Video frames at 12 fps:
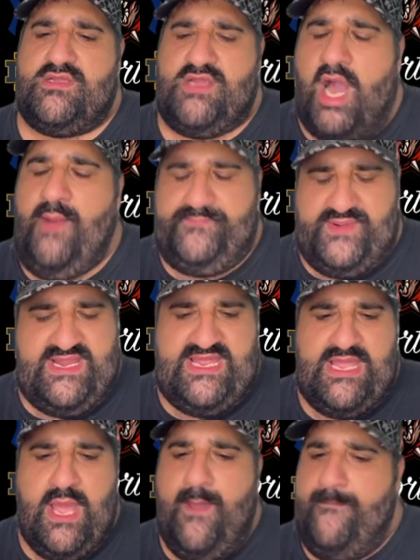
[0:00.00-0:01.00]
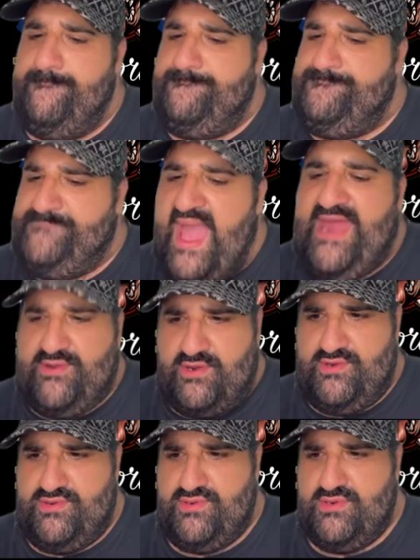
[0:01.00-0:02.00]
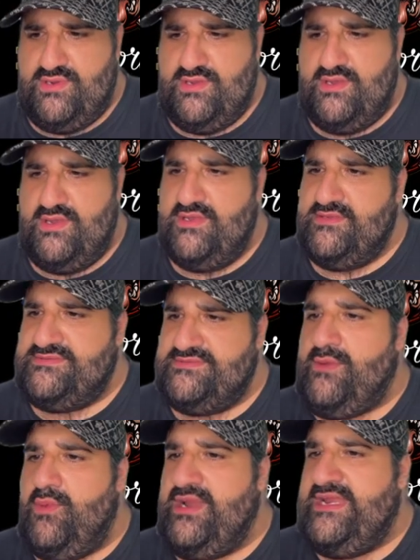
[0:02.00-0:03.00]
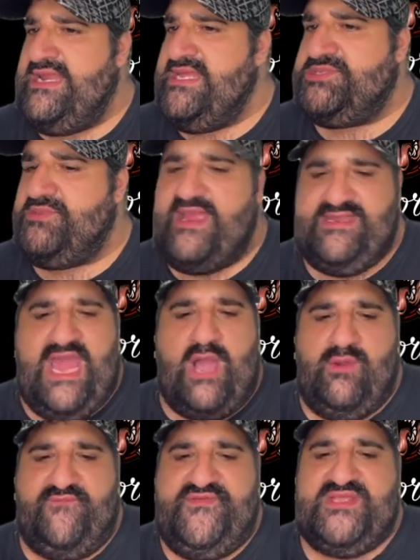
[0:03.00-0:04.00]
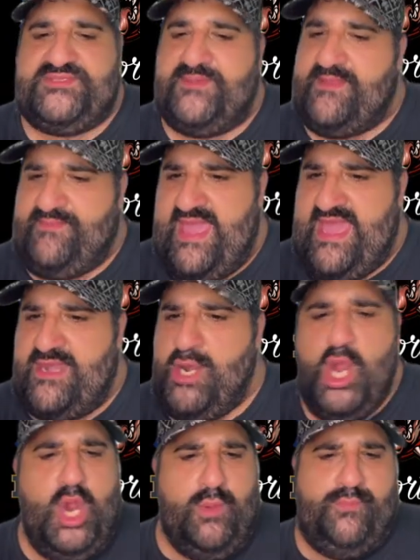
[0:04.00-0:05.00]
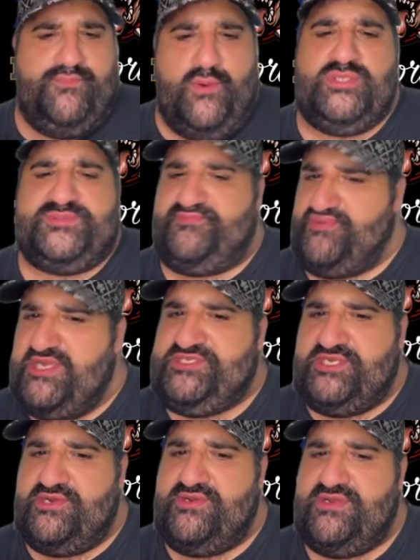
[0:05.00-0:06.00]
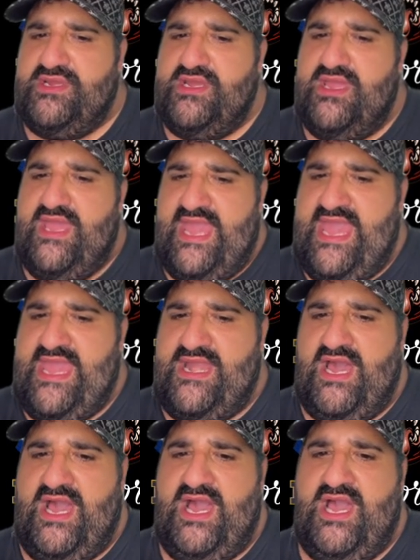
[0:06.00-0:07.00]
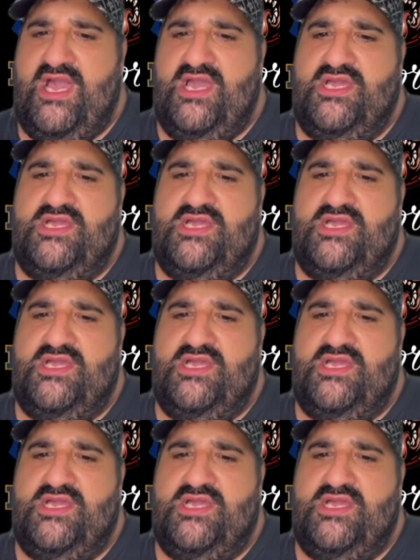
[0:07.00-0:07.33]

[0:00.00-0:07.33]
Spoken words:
company better than what it is right now with Vince McMahon, Bruce Pritchard, and all